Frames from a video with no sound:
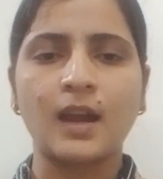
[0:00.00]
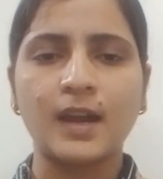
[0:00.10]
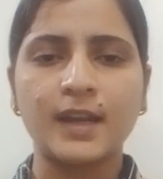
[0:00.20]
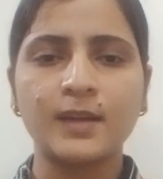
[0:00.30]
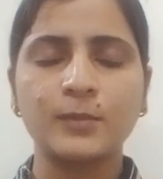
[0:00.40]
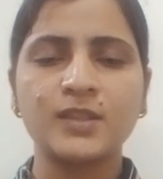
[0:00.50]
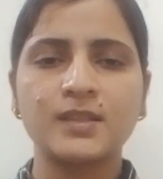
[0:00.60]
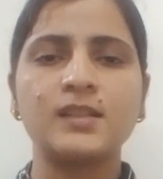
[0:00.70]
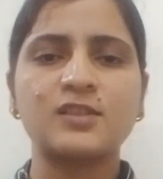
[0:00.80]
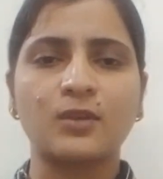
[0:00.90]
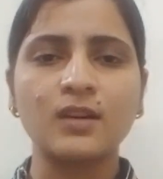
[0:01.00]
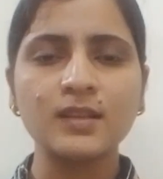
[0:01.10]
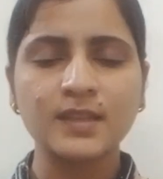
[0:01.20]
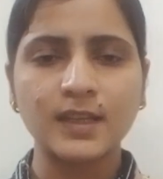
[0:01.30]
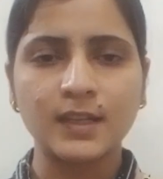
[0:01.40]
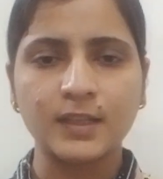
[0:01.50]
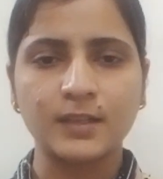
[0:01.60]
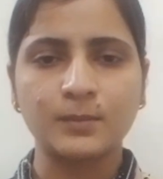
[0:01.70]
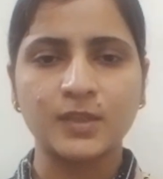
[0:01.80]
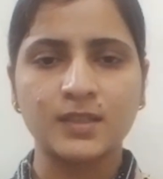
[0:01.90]
cardiac muscles or skeletal
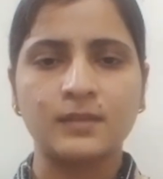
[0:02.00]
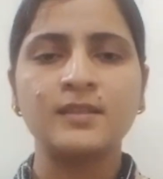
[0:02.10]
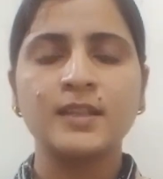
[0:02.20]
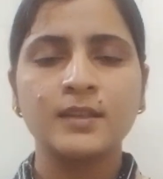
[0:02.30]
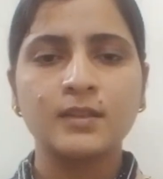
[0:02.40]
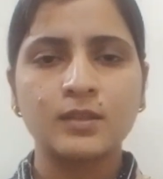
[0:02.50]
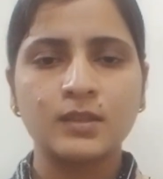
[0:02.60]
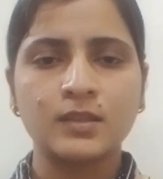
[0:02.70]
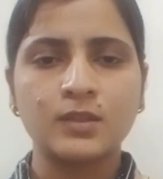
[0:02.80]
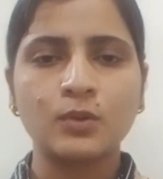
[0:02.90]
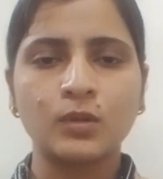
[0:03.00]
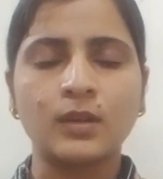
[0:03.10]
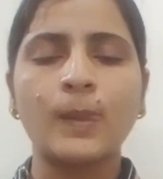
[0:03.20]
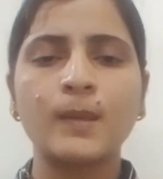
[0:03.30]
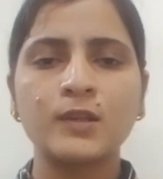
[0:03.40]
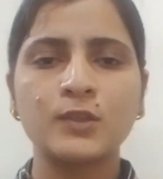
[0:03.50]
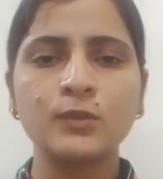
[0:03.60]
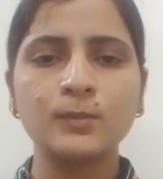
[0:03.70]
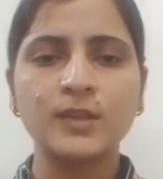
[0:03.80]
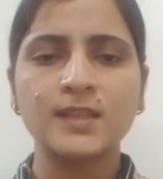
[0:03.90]
muscles. So the
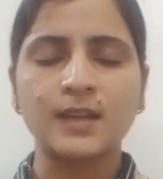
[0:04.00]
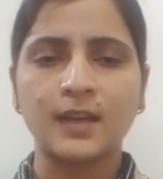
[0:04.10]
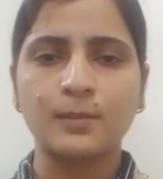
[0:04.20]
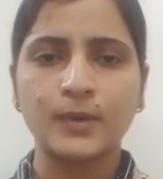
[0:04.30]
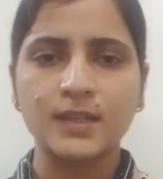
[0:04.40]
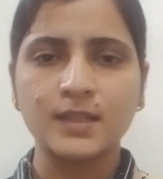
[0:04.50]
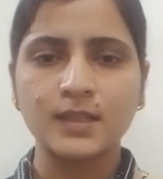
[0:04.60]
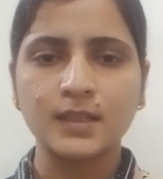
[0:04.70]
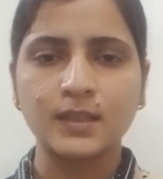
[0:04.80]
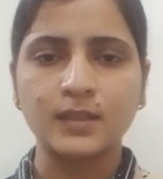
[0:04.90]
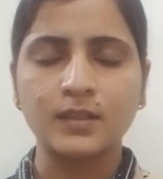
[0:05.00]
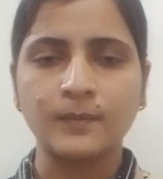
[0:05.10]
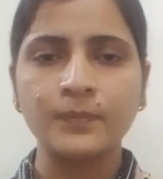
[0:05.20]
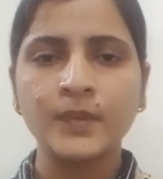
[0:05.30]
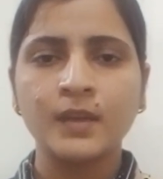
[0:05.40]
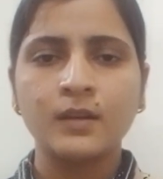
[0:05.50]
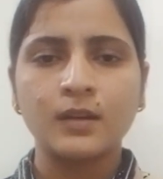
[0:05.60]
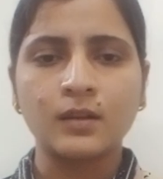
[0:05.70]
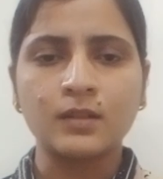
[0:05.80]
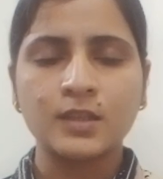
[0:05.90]
smooth muscles are present in the
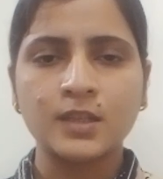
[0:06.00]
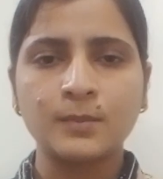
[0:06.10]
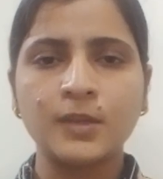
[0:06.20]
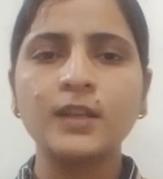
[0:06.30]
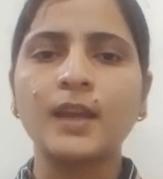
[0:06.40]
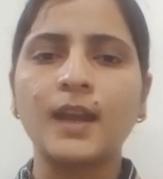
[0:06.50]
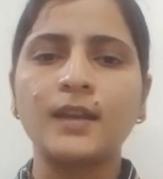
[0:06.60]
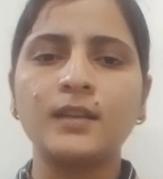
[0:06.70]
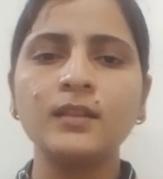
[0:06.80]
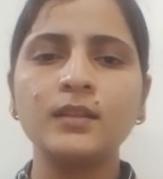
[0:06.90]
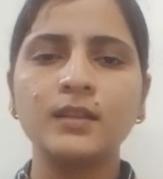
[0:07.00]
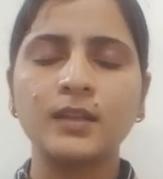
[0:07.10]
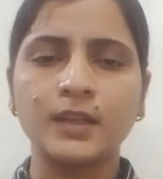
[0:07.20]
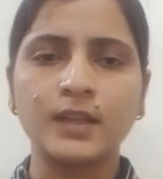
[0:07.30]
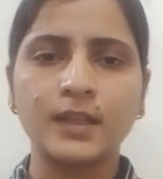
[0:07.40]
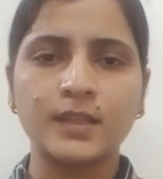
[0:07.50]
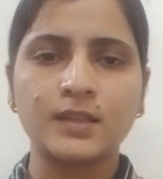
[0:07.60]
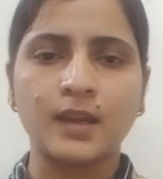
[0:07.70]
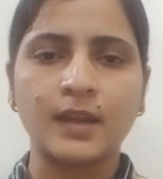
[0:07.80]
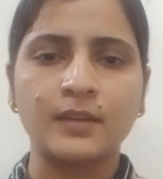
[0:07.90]
stomach and the
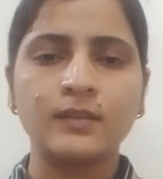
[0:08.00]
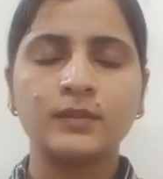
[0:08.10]
intestine,